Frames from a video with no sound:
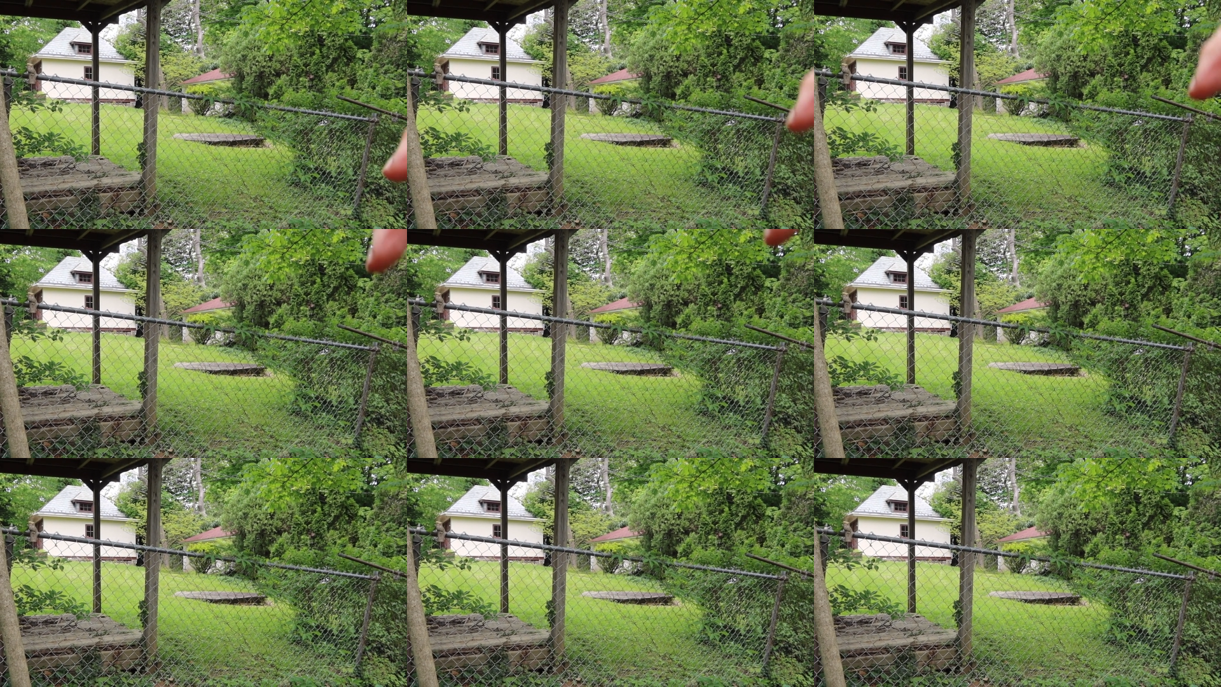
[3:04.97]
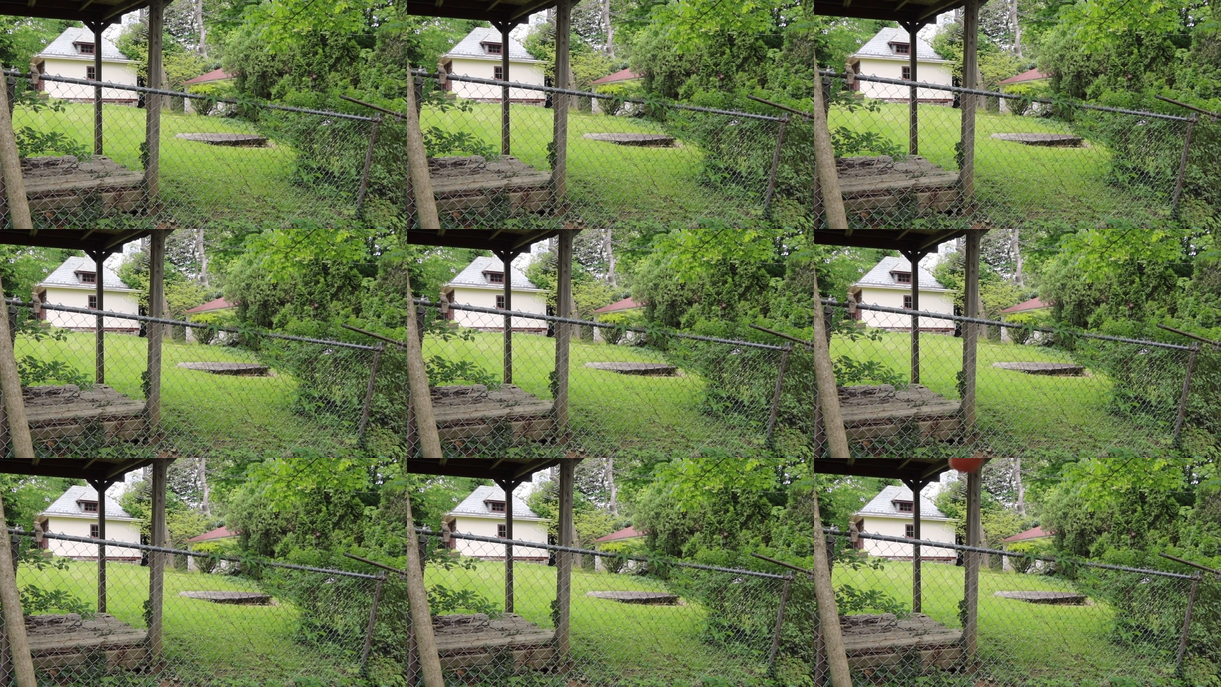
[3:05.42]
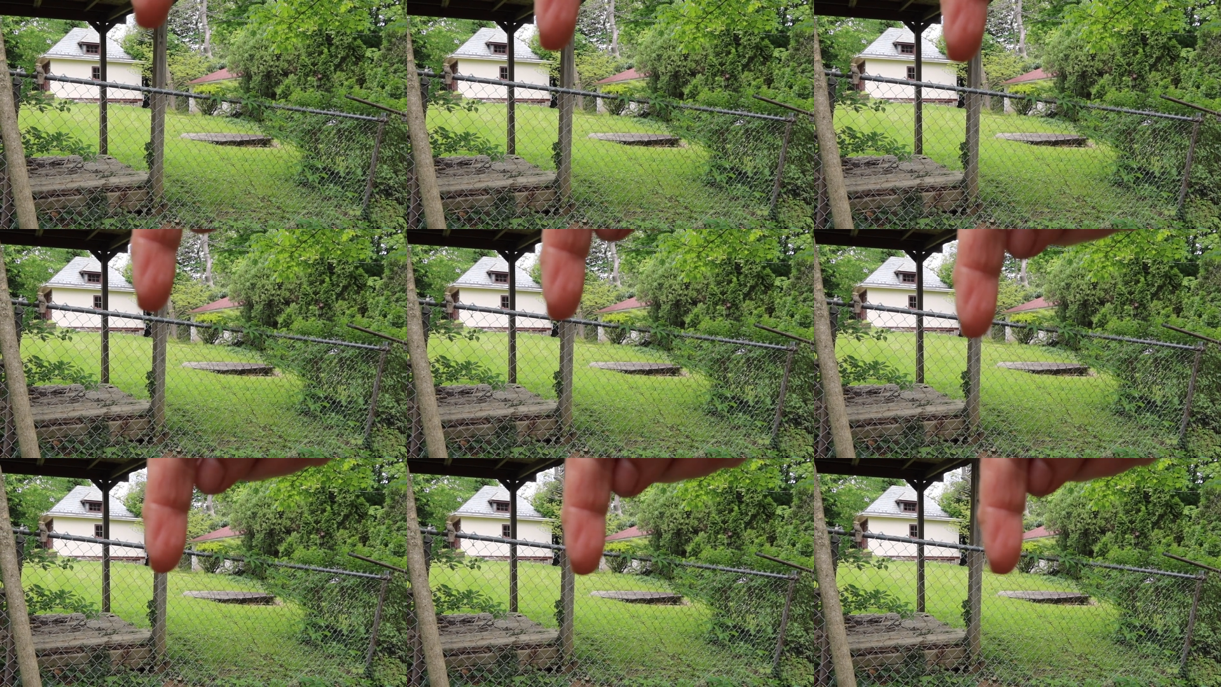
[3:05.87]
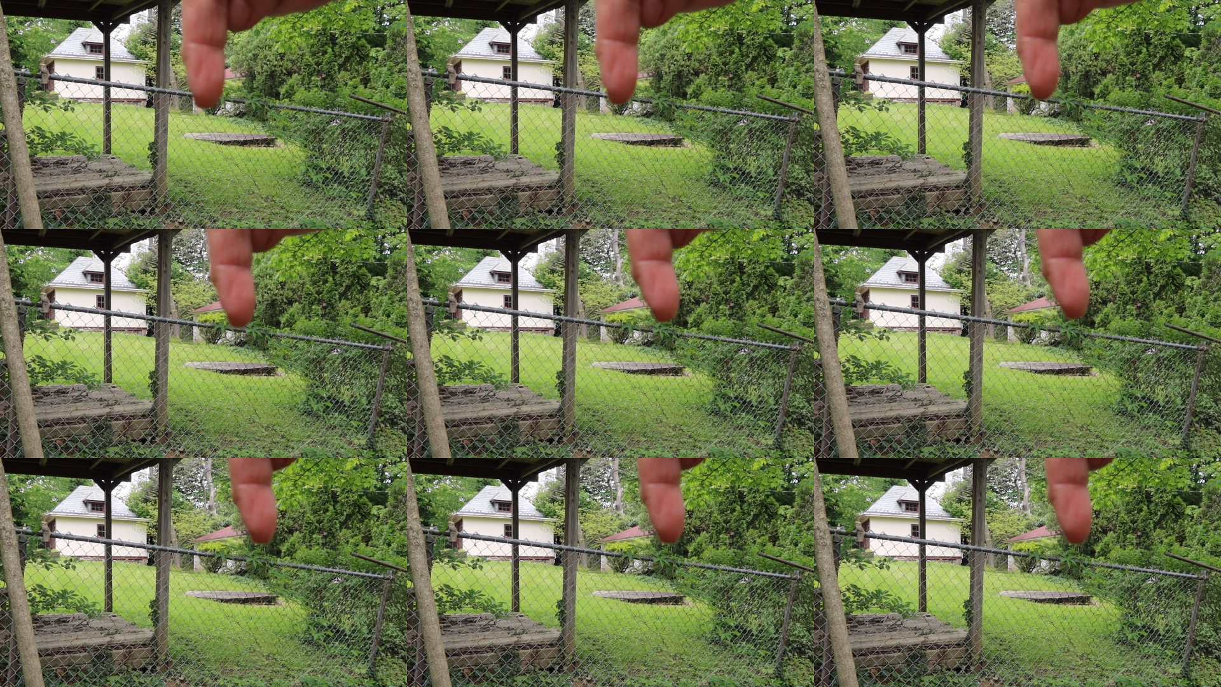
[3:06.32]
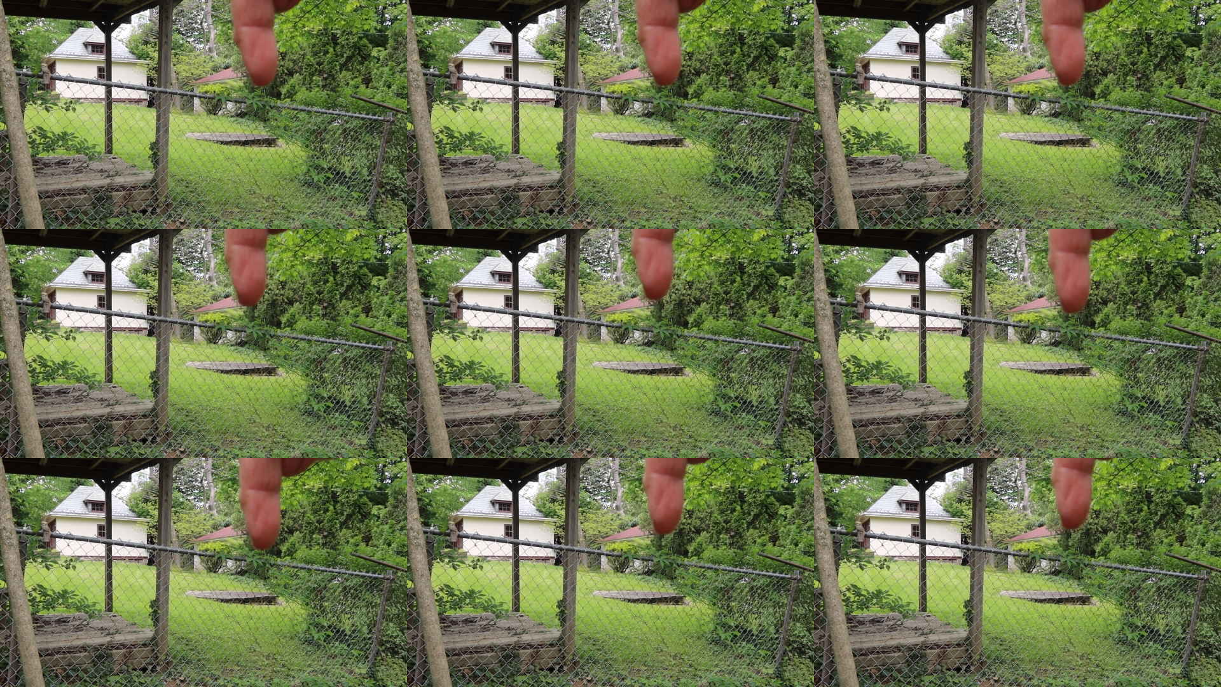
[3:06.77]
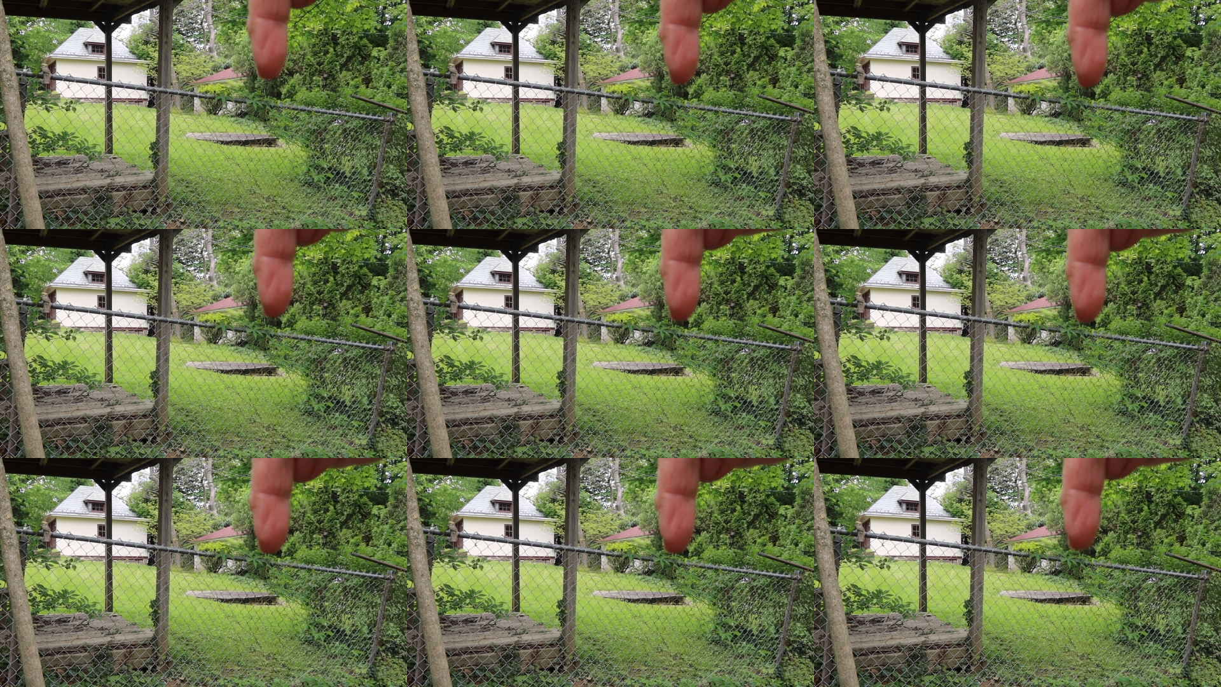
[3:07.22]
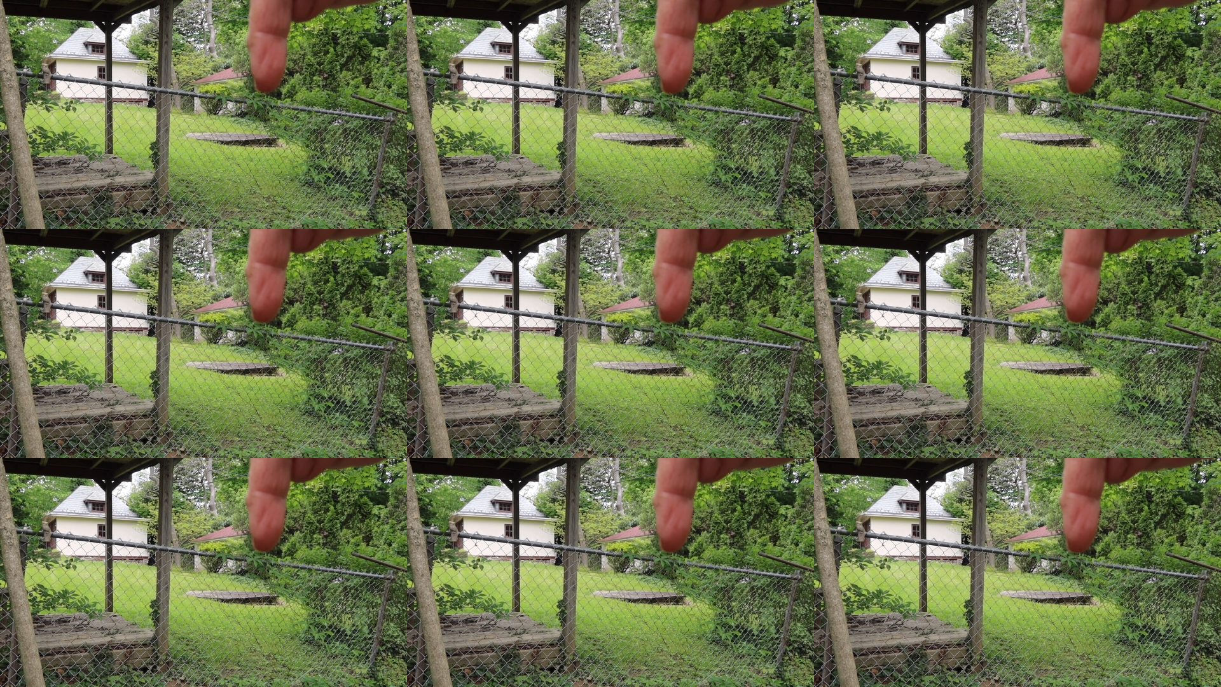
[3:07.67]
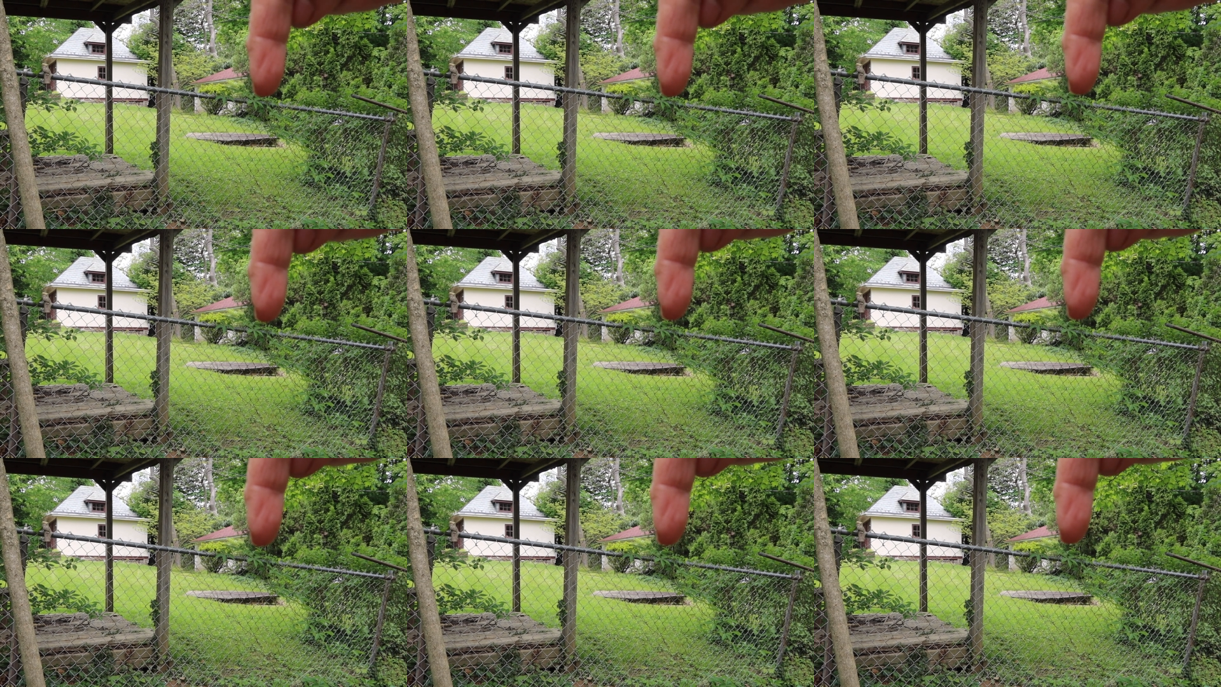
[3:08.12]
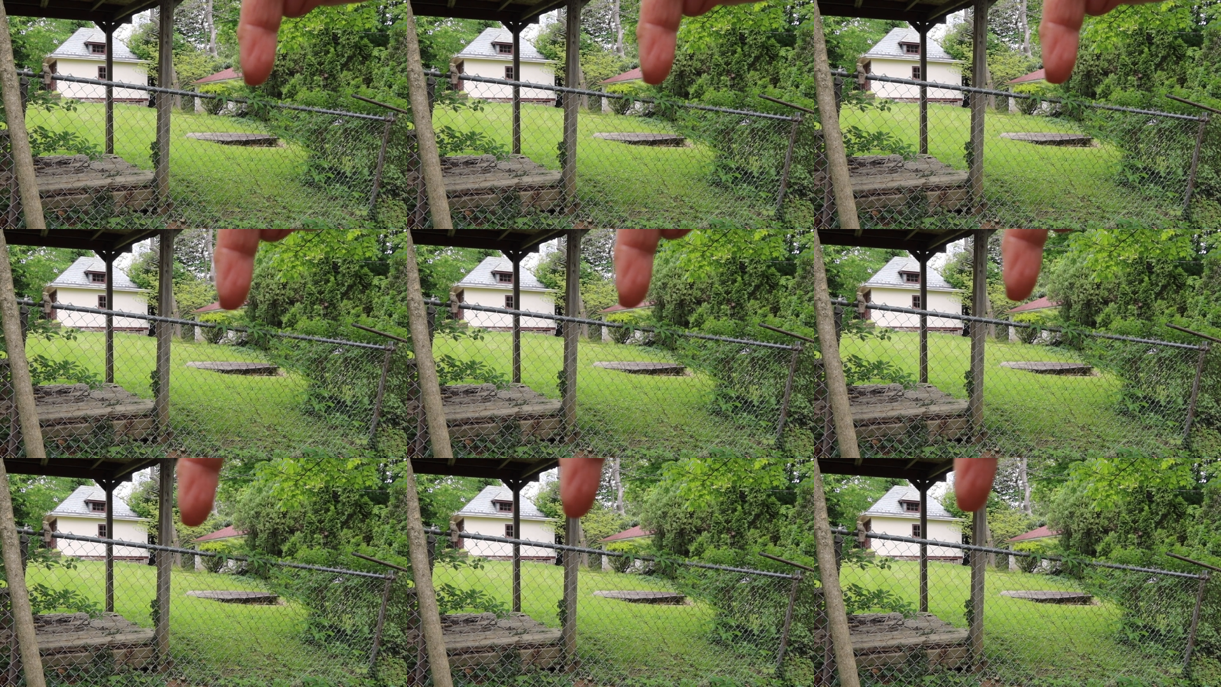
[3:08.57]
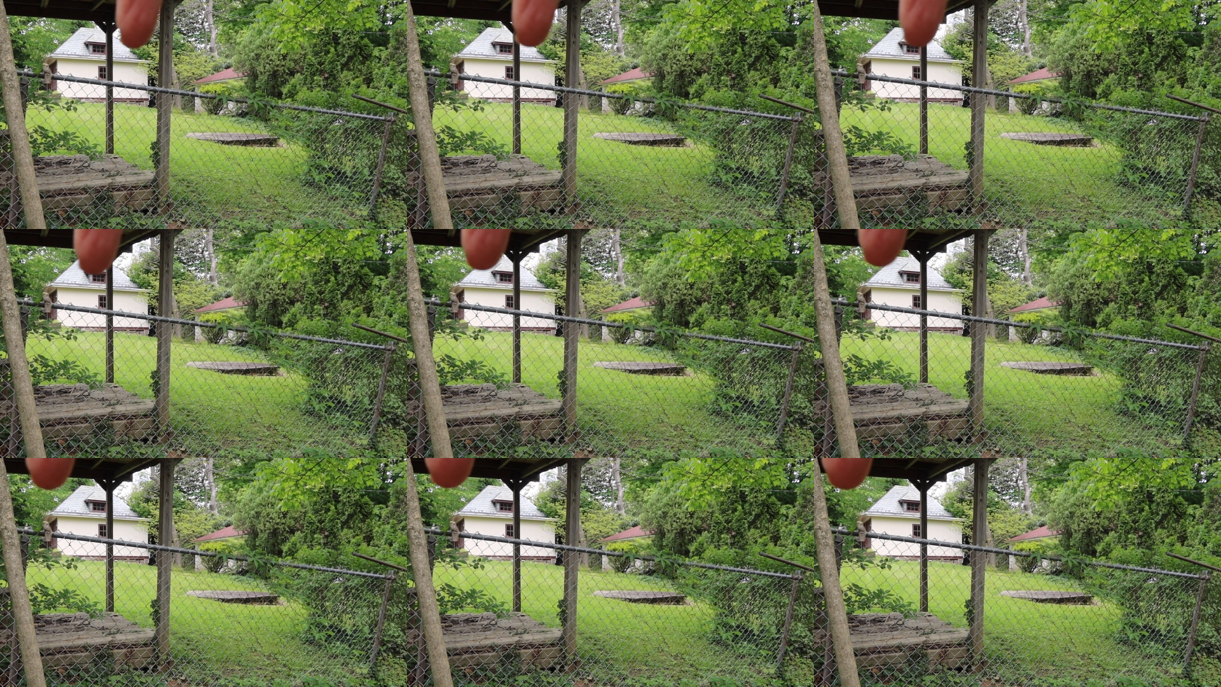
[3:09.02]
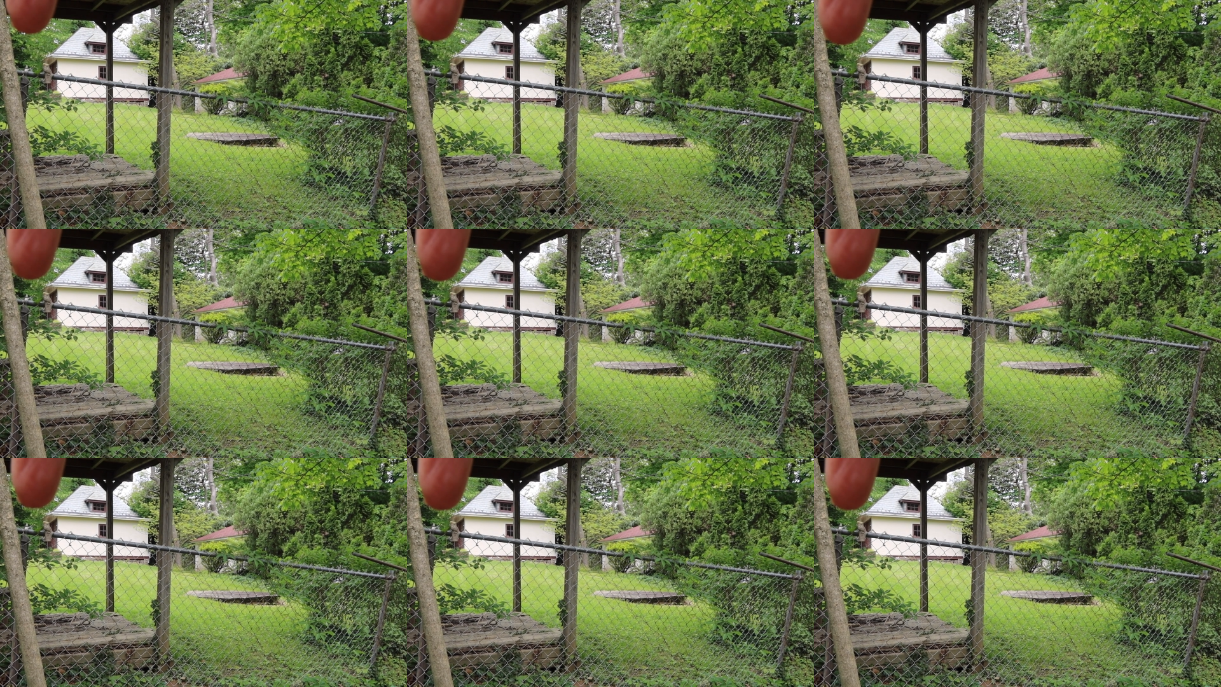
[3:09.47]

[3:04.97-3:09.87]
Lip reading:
No face is visible, so there are no lips to read.